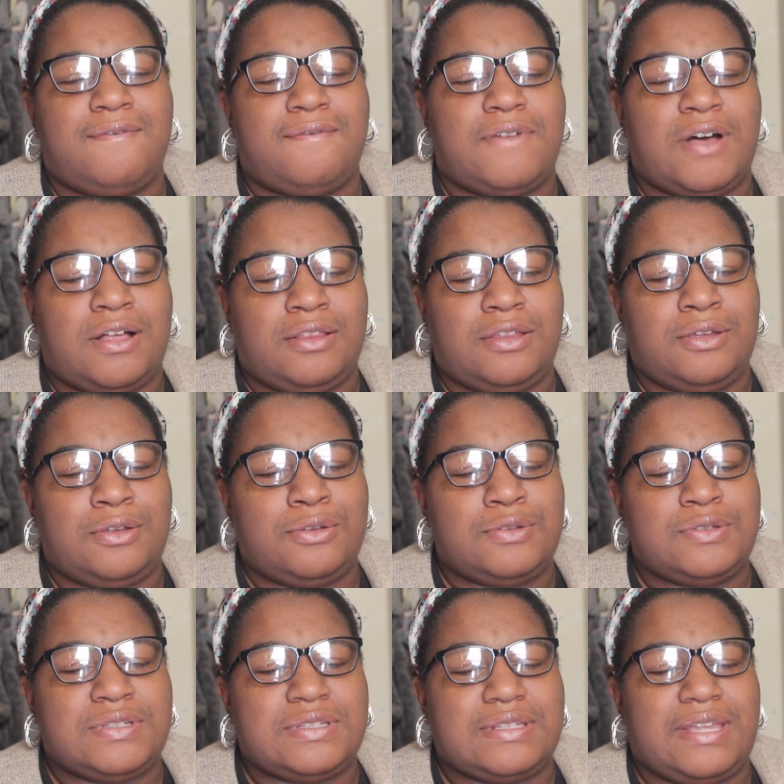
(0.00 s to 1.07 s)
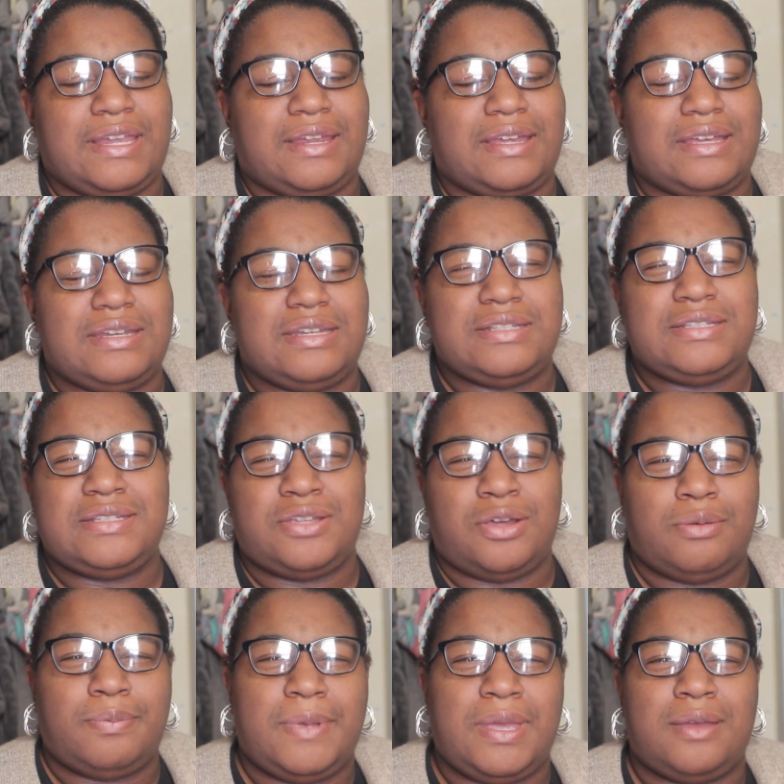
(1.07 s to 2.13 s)
follows like a
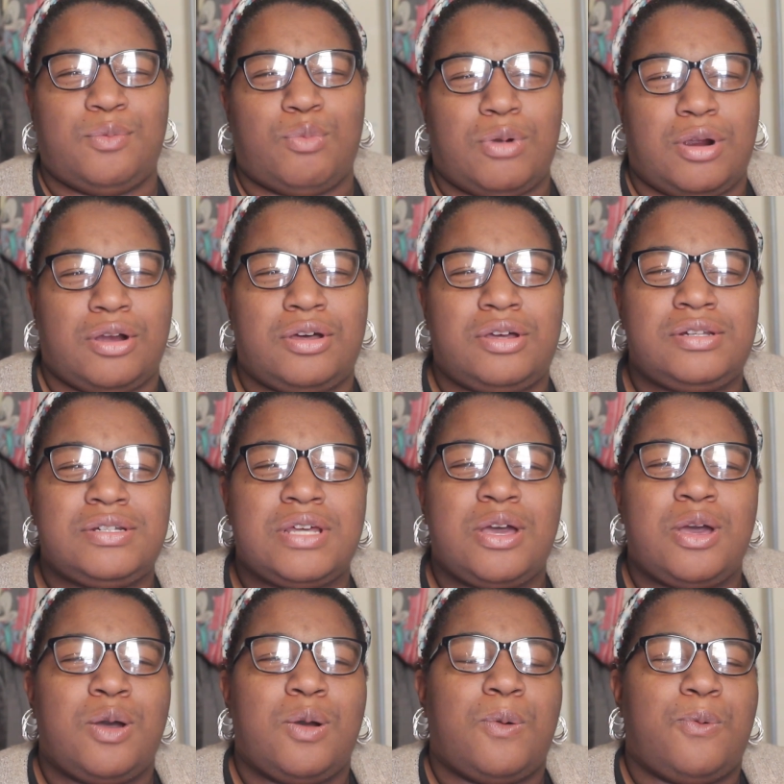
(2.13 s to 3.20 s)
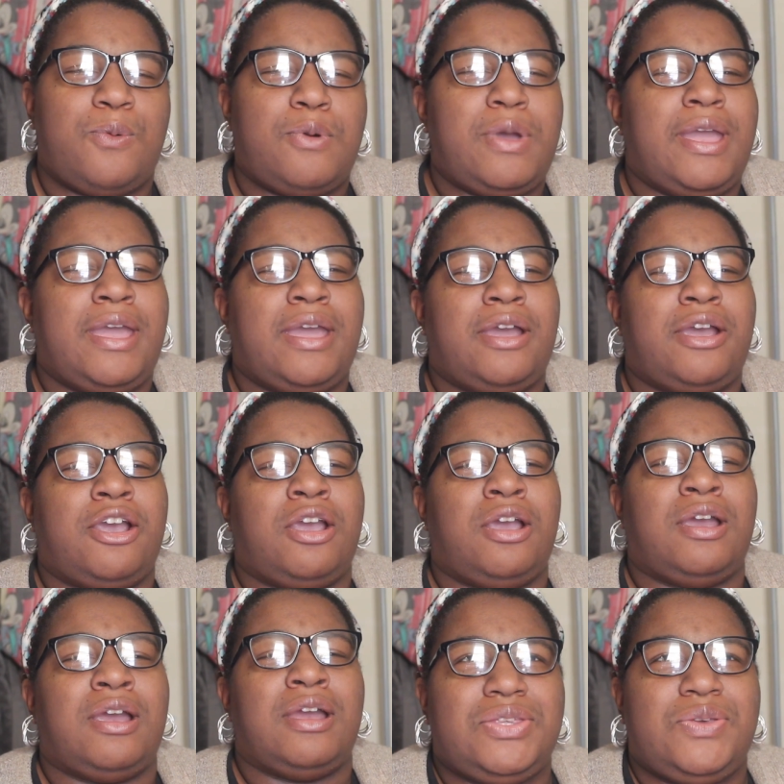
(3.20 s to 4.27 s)
dystopian world
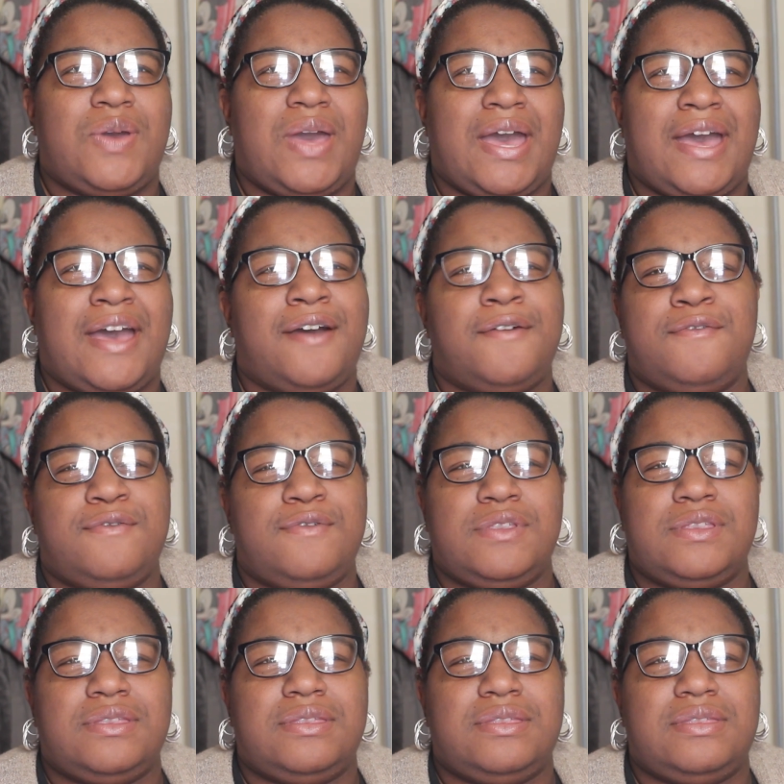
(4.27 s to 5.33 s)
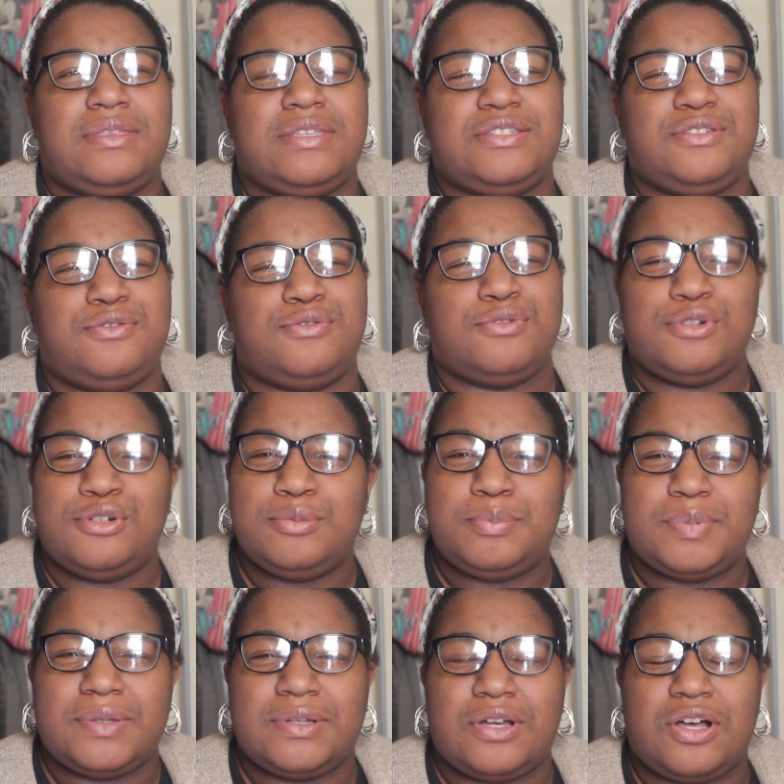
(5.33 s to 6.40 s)
where you have this group
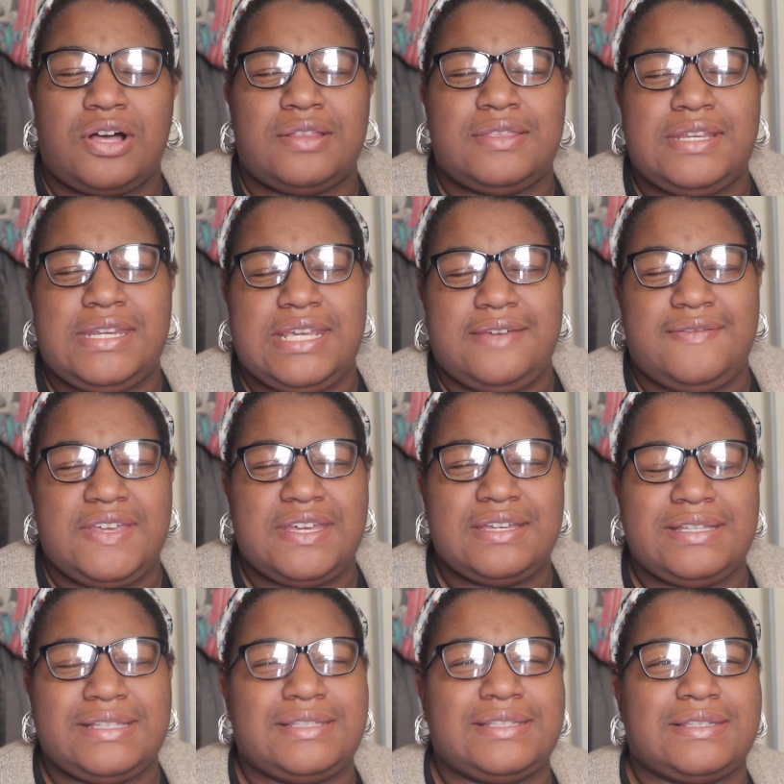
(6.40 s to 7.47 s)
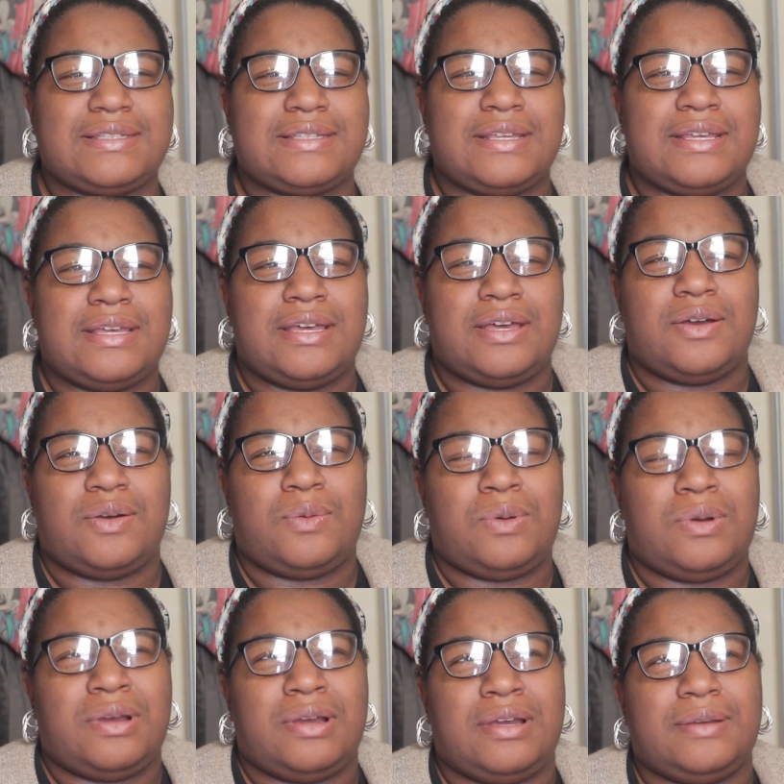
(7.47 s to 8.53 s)
called the Deviants,
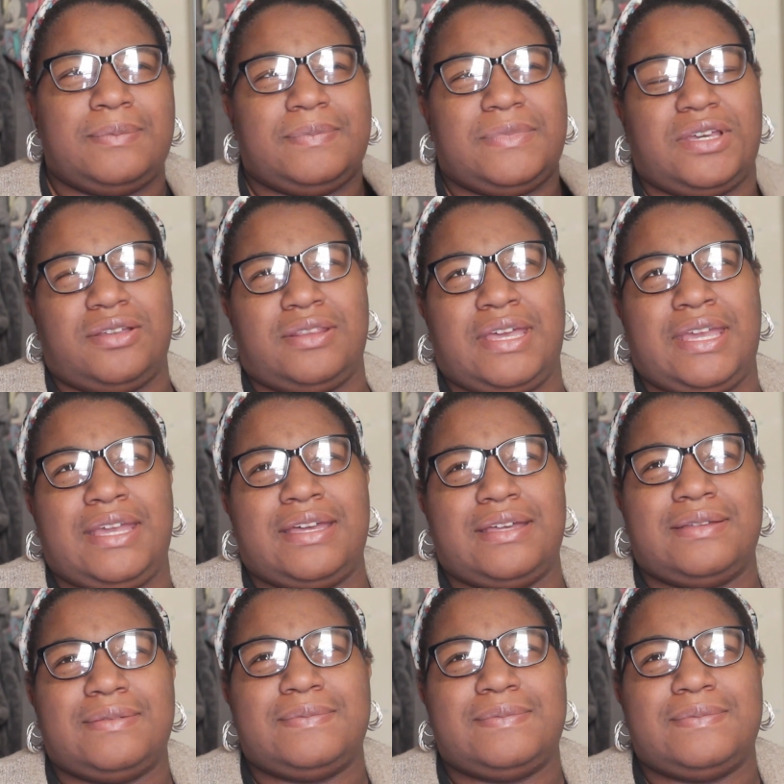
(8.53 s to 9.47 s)
or they're like